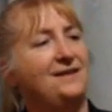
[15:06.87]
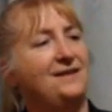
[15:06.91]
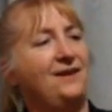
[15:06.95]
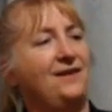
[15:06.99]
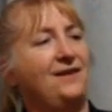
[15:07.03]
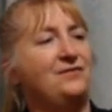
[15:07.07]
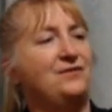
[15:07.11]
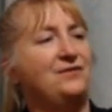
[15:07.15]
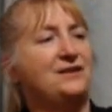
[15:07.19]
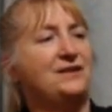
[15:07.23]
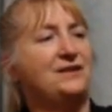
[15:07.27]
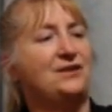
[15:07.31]

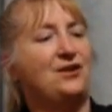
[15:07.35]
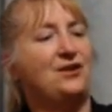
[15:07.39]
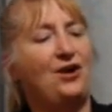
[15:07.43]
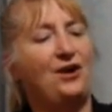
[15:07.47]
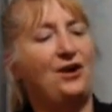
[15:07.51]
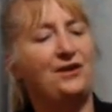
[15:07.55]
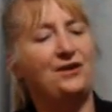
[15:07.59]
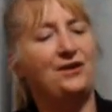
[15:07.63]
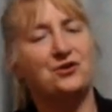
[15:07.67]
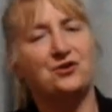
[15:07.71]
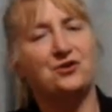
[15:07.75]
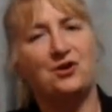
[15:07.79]
I've just
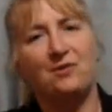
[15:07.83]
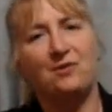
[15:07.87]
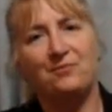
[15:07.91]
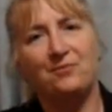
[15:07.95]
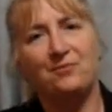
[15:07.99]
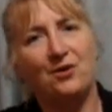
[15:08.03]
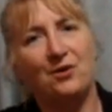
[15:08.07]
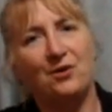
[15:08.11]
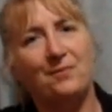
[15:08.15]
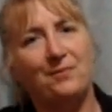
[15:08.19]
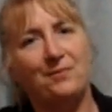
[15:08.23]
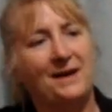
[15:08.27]
tied the top
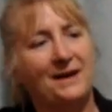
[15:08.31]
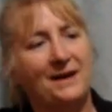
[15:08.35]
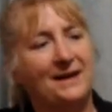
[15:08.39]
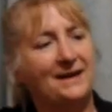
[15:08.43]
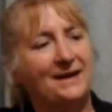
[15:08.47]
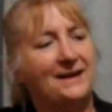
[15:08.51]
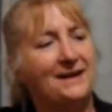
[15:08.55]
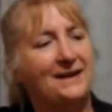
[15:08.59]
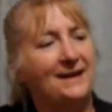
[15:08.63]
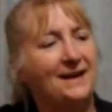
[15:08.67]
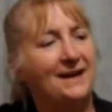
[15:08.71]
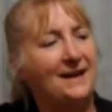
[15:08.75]
knot back
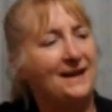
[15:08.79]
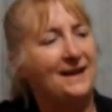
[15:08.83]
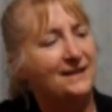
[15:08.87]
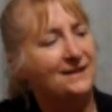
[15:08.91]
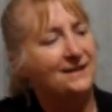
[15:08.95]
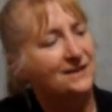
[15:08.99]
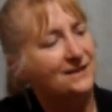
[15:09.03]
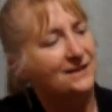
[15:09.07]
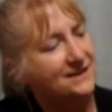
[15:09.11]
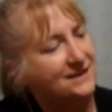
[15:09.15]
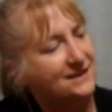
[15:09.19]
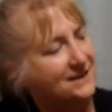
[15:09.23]
in again
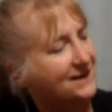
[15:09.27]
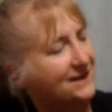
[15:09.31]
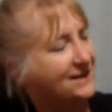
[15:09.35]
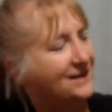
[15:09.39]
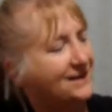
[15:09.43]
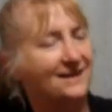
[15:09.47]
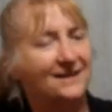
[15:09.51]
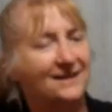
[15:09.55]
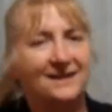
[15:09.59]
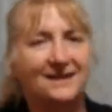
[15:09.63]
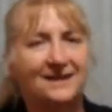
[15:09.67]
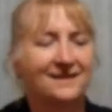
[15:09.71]
just to
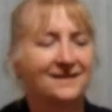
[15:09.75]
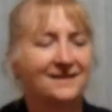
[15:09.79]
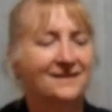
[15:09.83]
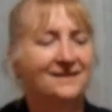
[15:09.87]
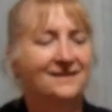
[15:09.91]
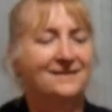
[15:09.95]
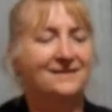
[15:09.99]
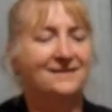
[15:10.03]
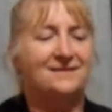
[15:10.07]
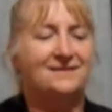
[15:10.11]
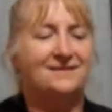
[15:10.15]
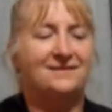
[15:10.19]

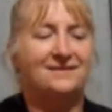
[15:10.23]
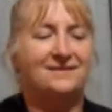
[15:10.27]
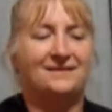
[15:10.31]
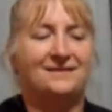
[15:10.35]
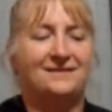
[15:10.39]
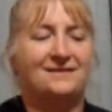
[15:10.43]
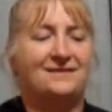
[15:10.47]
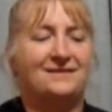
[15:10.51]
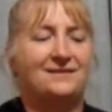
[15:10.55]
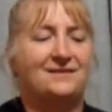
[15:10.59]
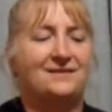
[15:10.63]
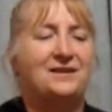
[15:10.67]

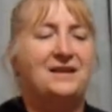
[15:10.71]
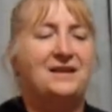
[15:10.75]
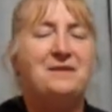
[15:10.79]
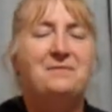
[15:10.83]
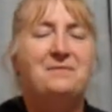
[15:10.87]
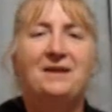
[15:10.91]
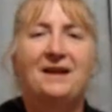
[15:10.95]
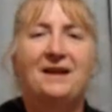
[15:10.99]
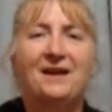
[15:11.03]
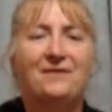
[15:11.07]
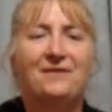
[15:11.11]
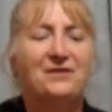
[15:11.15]

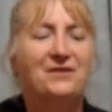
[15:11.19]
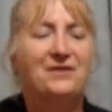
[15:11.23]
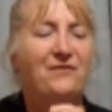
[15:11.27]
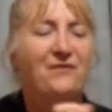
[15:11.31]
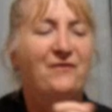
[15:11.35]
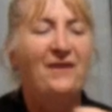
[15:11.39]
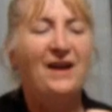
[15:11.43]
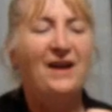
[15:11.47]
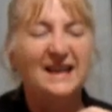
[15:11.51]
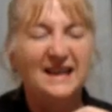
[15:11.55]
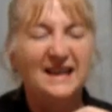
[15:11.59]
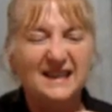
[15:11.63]
keep it out of his
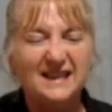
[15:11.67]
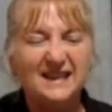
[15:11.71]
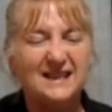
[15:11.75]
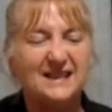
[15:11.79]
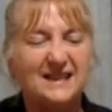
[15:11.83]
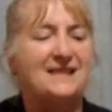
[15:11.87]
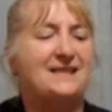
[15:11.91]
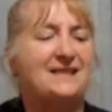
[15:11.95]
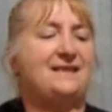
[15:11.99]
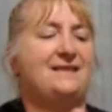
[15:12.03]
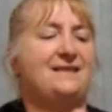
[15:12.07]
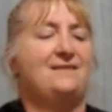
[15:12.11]
face
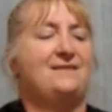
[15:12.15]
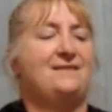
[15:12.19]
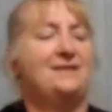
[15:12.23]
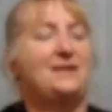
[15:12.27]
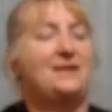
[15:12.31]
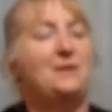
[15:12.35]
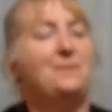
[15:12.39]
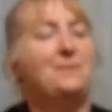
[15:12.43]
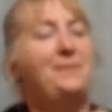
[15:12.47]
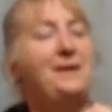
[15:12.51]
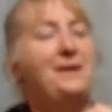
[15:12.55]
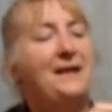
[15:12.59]
and
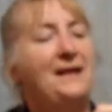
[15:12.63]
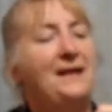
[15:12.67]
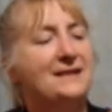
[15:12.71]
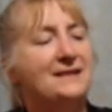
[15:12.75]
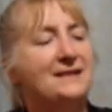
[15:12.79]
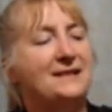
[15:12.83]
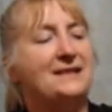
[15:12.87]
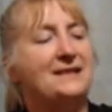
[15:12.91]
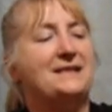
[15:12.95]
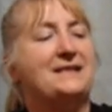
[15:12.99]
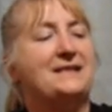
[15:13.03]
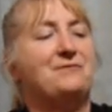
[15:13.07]
little
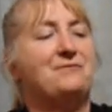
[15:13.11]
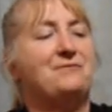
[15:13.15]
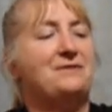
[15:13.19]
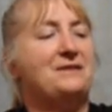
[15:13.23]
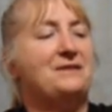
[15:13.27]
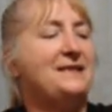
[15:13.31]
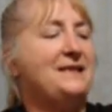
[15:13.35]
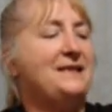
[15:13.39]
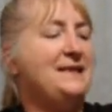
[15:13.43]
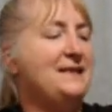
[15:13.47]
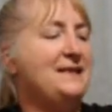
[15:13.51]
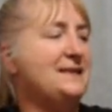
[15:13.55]
bands, you can see where
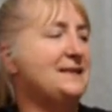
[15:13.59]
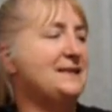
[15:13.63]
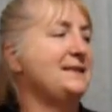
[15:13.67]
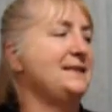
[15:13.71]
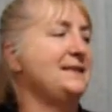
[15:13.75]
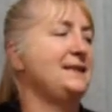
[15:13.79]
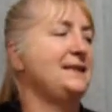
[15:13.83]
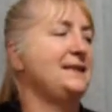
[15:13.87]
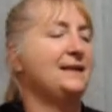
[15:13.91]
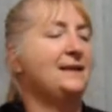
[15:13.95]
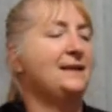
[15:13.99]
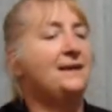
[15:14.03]
his head is
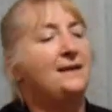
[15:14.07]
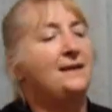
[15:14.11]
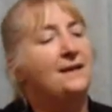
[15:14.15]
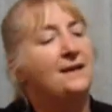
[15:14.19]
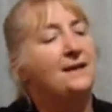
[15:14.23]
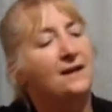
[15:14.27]
here.